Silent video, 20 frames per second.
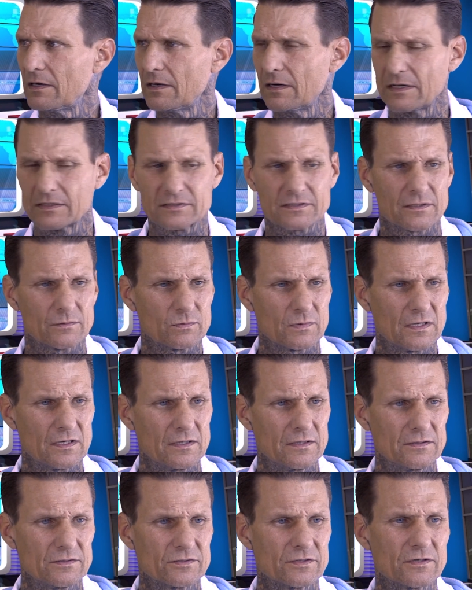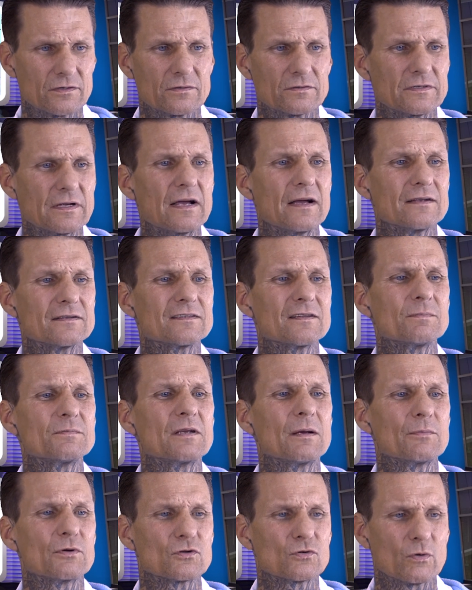I said, what? And she goes, yeah, it's
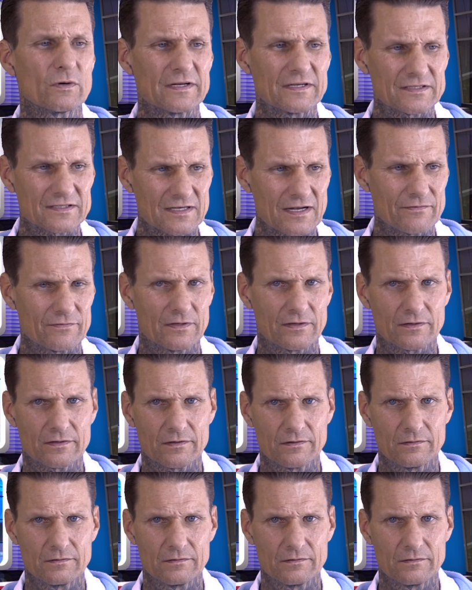September 27th.